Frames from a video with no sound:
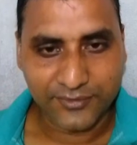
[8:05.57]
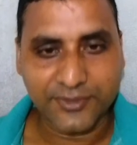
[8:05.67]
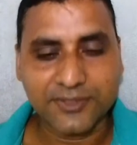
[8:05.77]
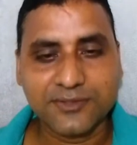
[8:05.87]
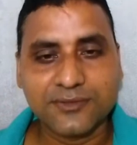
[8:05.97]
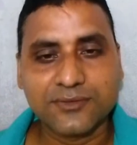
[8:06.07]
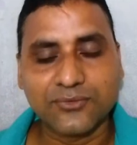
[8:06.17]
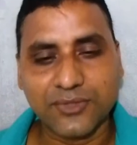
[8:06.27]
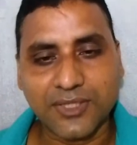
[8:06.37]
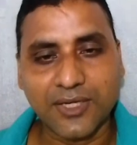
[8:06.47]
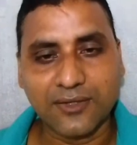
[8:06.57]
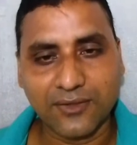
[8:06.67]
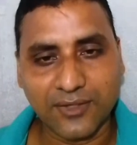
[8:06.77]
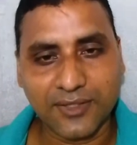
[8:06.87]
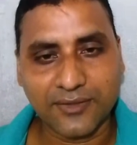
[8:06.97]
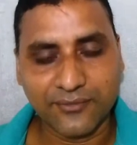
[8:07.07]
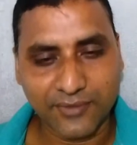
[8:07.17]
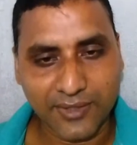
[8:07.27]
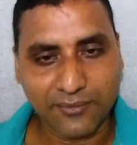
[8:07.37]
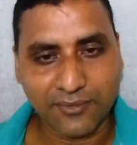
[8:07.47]
Yes, we can
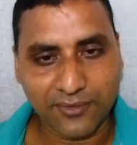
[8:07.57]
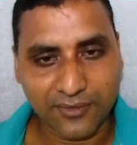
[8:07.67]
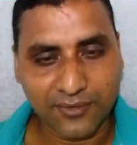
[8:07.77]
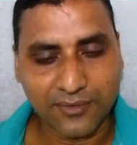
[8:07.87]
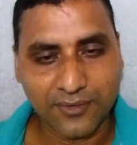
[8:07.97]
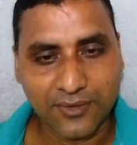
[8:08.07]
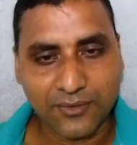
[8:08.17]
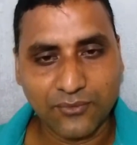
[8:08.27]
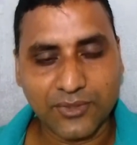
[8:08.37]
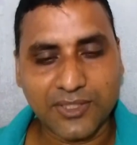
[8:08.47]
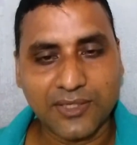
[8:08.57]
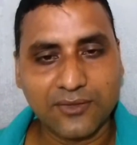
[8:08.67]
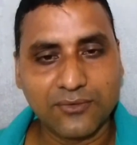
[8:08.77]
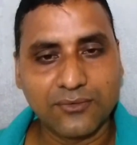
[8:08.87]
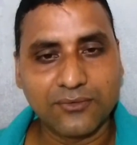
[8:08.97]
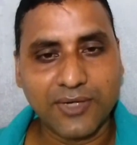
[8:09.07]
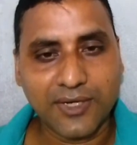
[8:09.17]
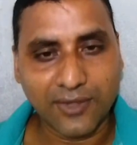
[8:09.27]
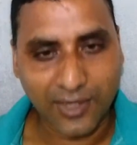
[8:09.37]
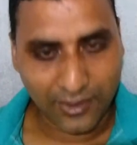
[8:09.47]
collect rainwater. We can do
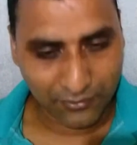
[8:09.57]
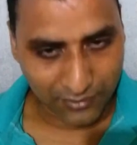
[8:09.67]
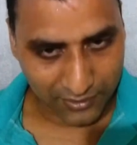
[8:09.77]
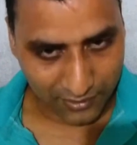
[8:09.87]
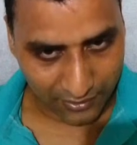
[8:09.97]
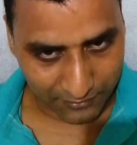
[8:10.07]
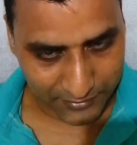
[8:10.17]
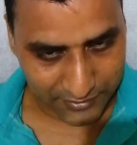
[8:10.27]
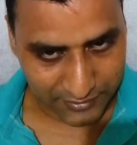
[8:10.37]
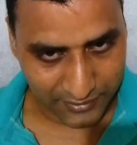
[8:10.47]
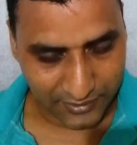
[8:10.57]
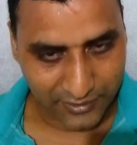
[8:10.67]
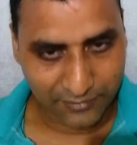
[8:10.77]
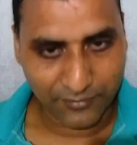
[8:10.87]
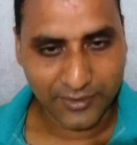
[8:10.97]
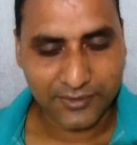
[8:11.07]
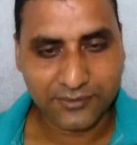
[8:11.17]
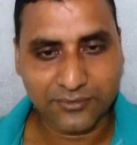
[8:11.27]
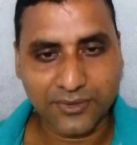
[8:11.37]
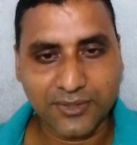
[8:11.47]
rainwater harvesting in a
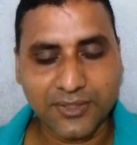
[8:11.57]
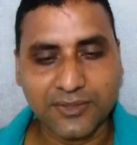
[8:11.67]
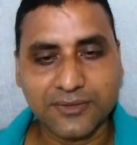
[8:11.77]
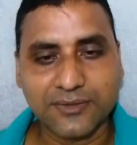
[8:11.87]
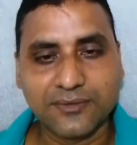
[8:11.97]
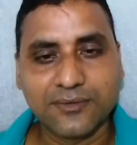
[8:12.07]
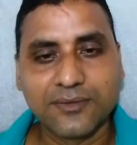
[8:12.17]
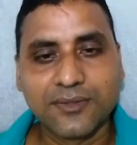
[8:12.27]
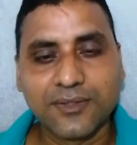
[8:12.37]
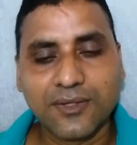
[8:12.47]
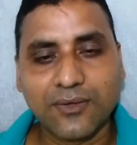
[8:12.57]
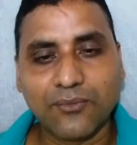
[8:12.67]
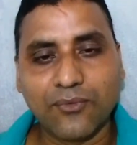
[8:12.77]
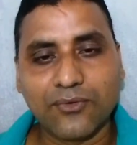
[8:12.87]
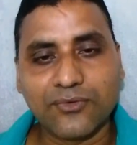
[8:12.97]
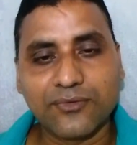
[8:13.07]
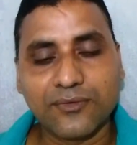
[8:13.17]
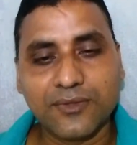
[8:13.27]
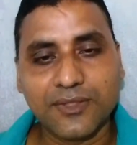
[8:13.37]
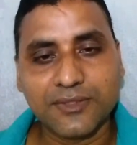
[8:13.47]
place where there is a
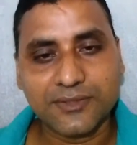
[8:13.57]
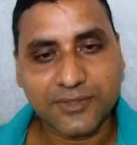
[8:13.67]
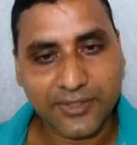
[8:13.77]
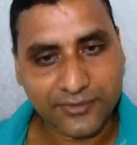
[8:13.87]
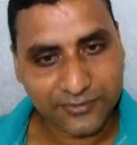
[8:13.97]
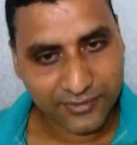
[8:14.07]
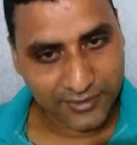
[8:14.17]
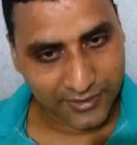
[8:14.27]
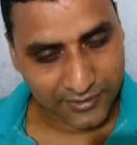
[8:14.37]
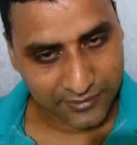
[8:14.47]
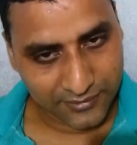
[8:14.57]
water scarcity.